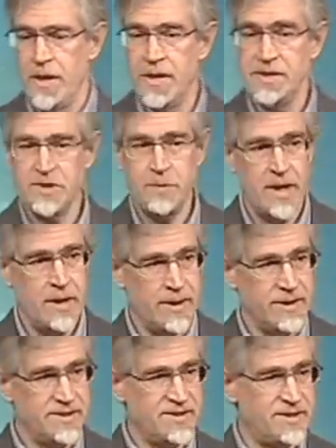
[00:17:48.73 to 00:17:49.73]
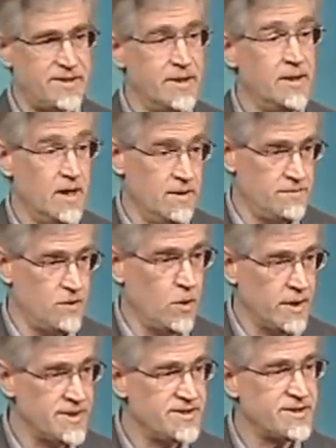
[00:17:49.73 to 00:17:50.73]
His parents, of
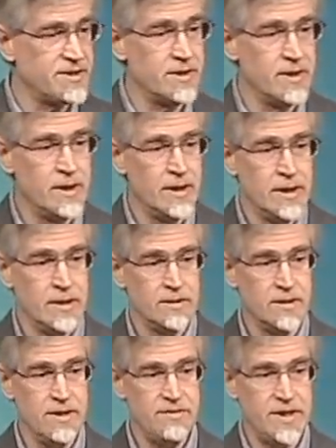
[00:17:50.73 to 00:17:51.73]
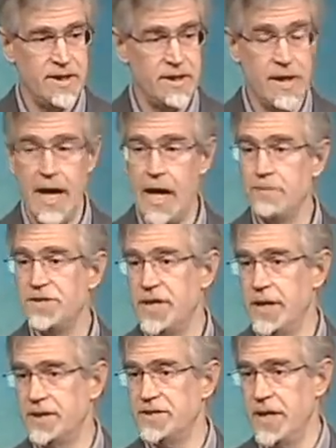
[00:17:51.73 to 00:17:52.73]
course, lived in
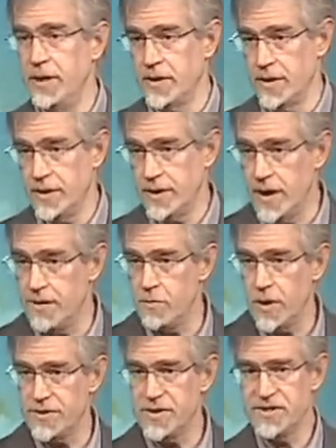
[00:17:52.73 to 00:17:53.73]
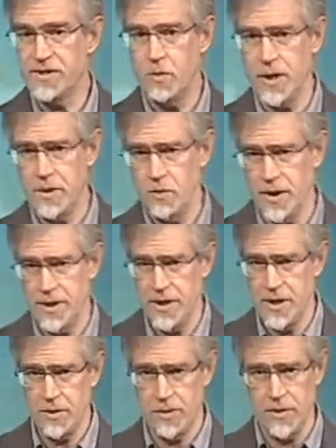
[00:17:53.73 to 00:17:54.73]
abject terror of what this
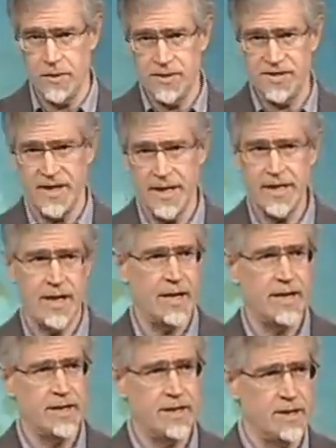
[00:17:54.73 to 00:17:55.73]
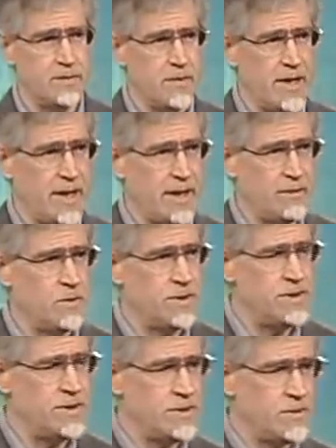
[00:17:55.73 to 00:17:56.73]
21-year-old psychotic young man
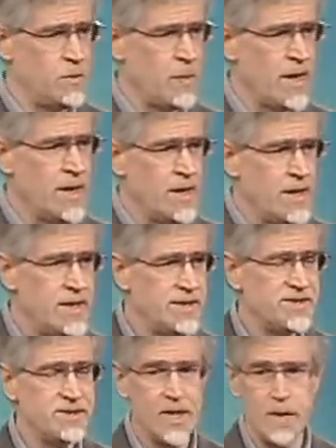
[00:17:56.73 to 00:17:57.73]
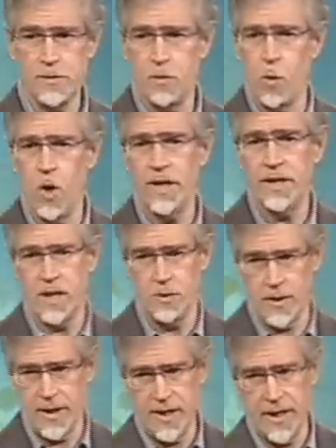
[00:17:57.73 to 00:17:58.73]
would do. He slept 1
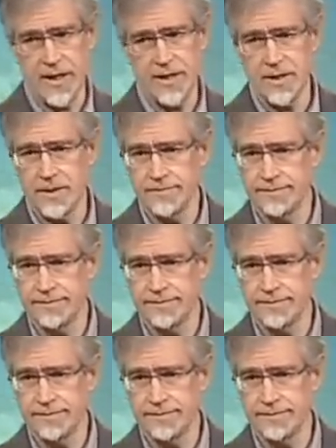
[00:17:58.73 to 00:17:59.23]
hour a night,